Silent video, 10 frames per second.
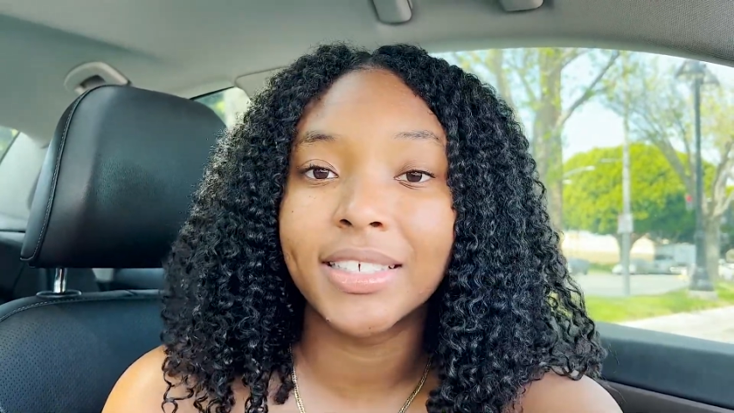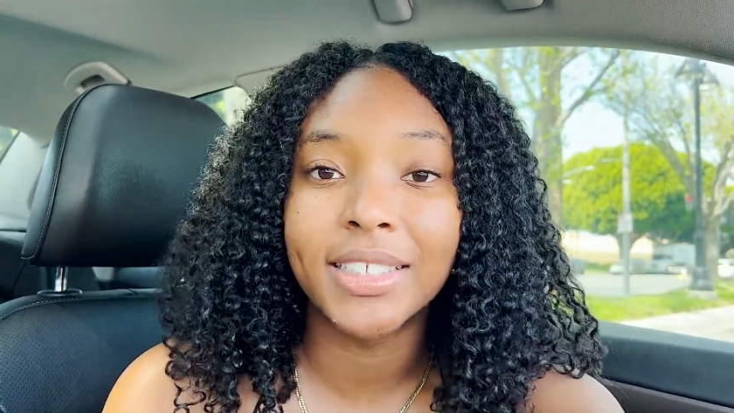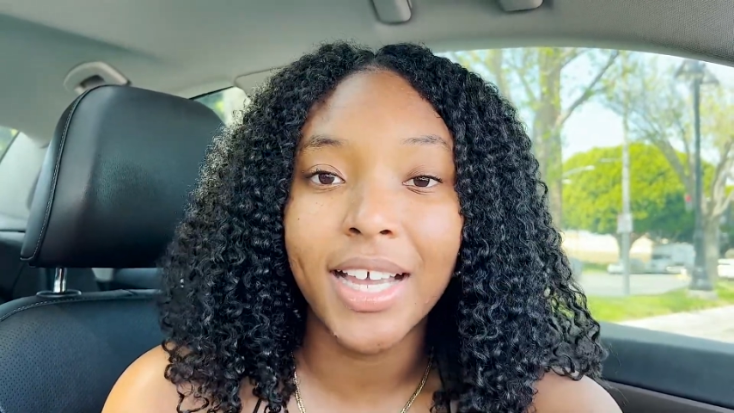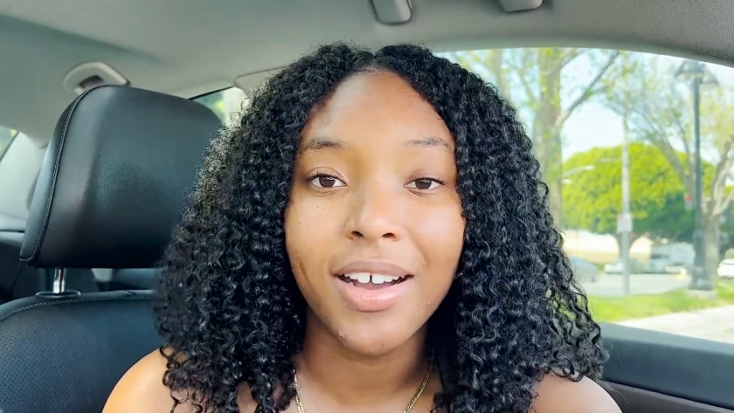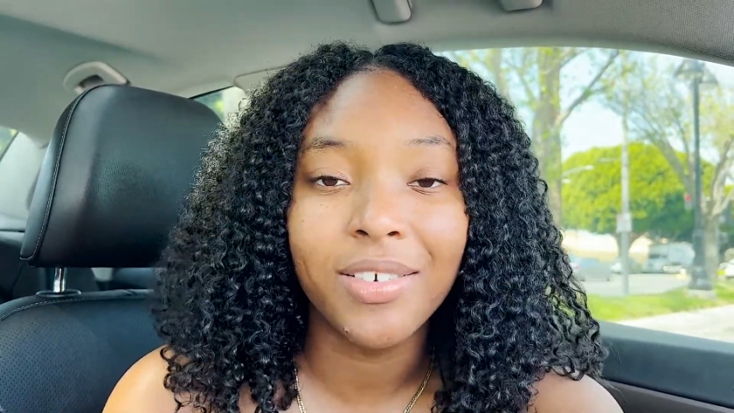
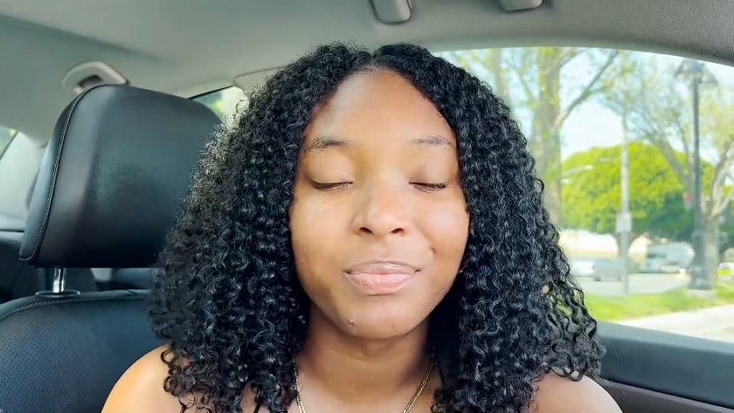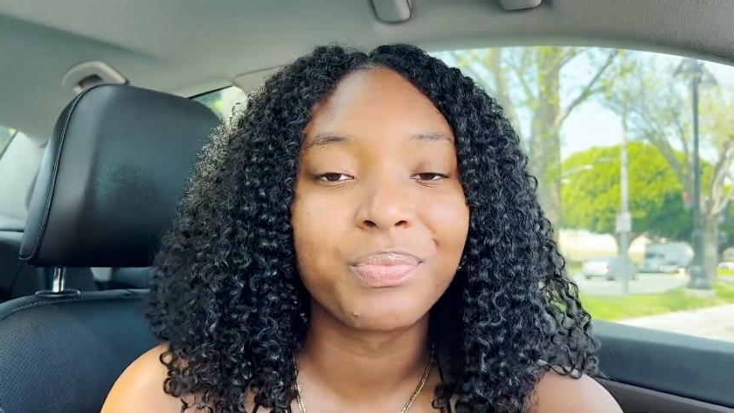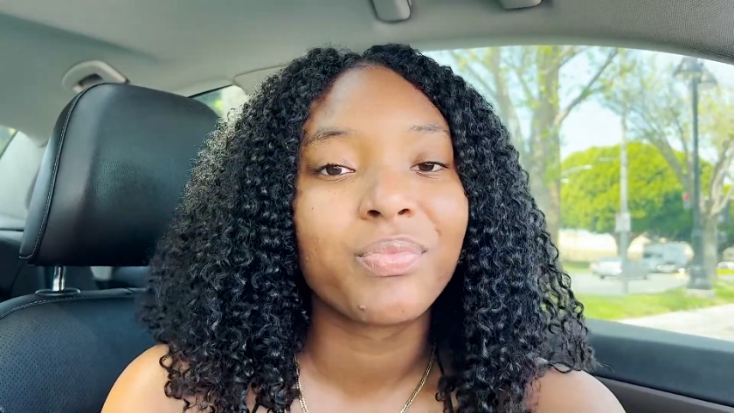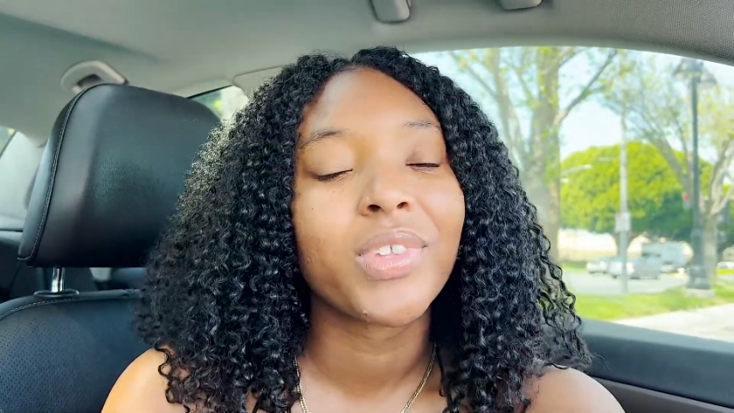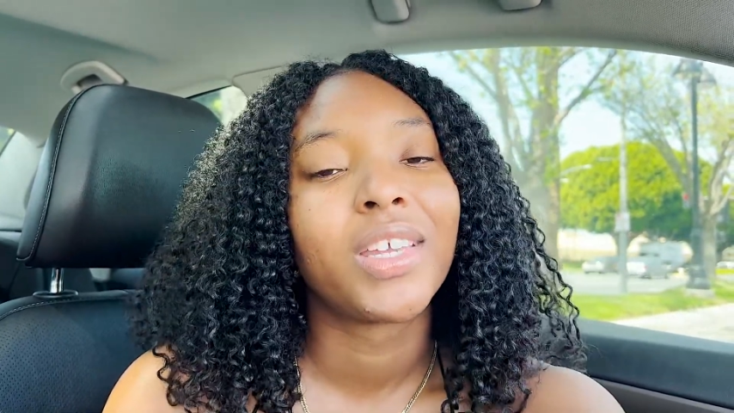doubt,
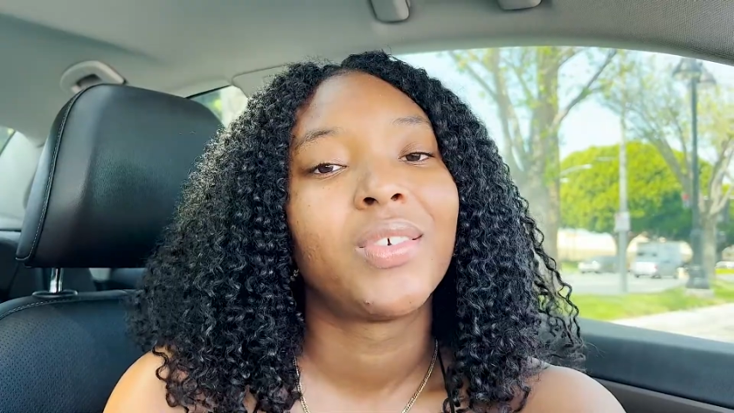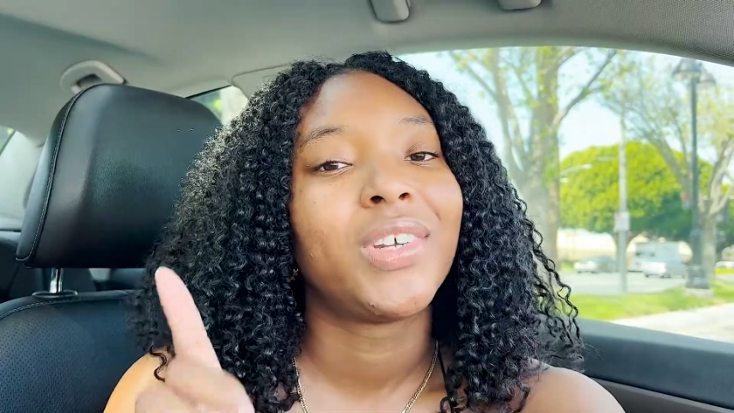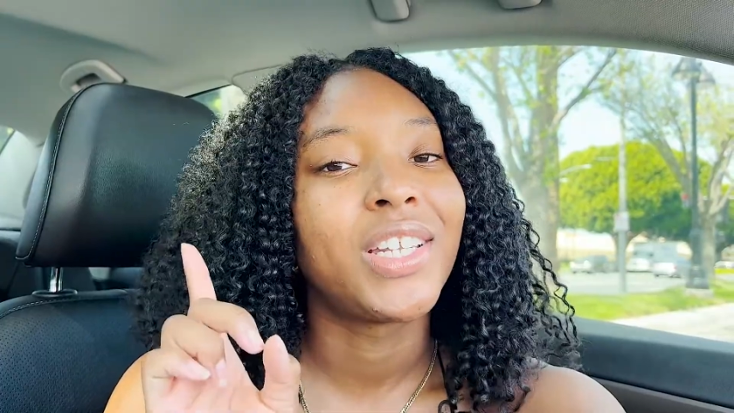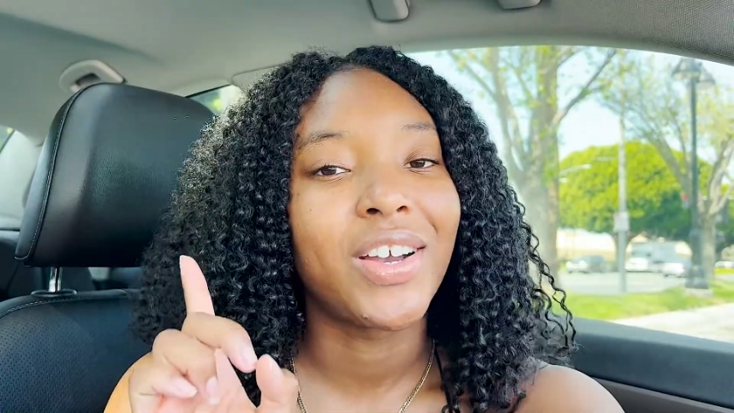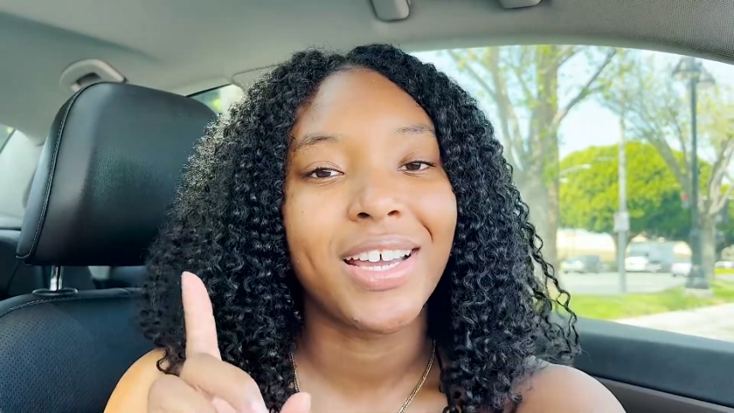we
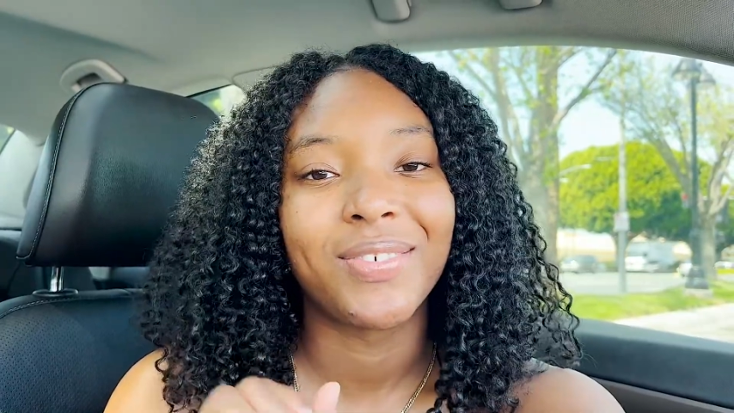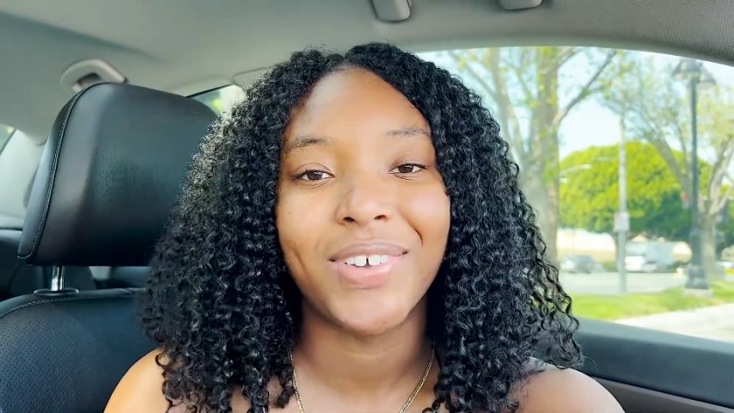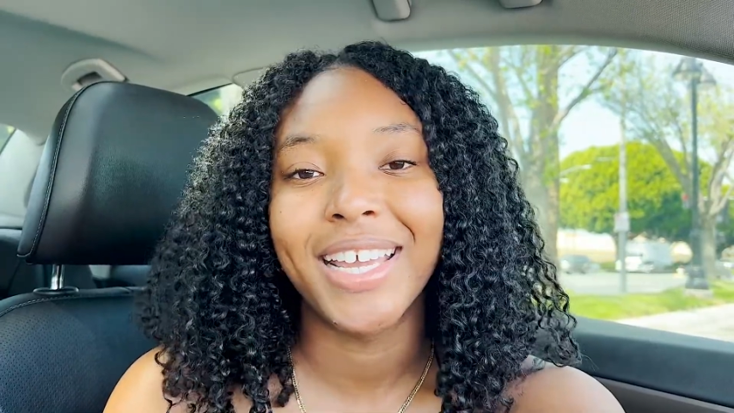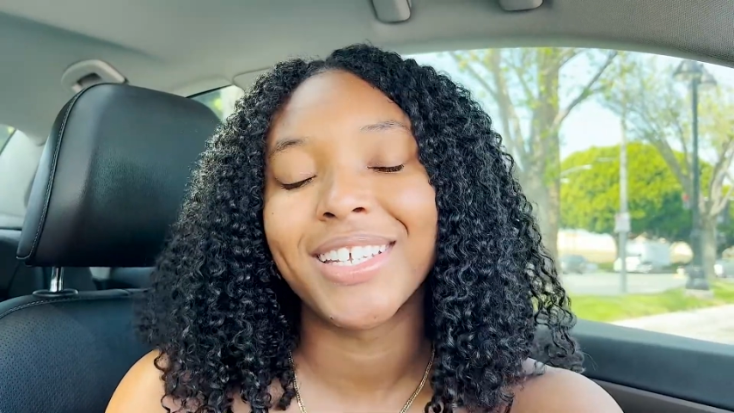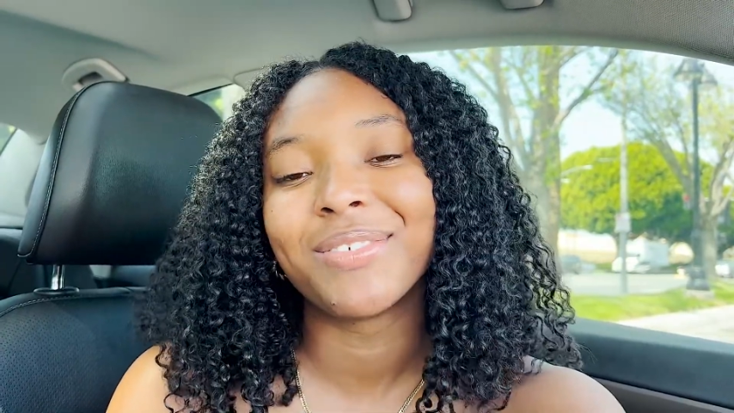know how to
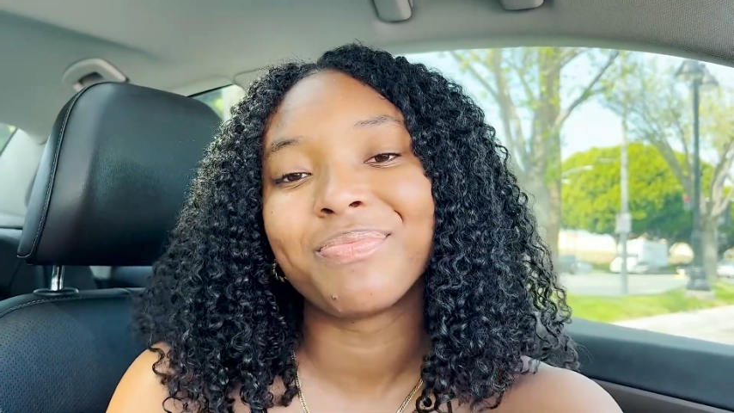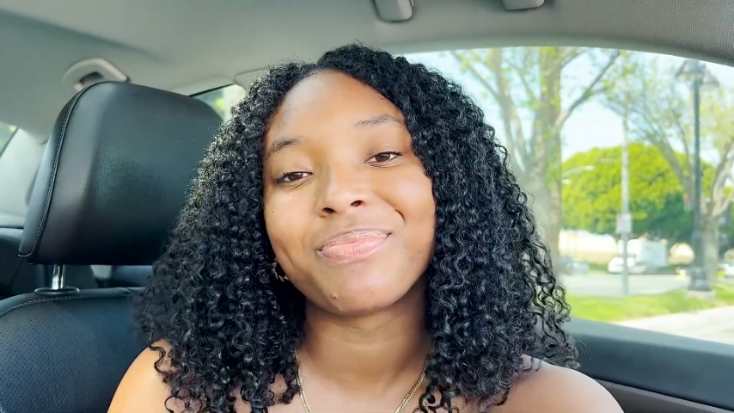fight it.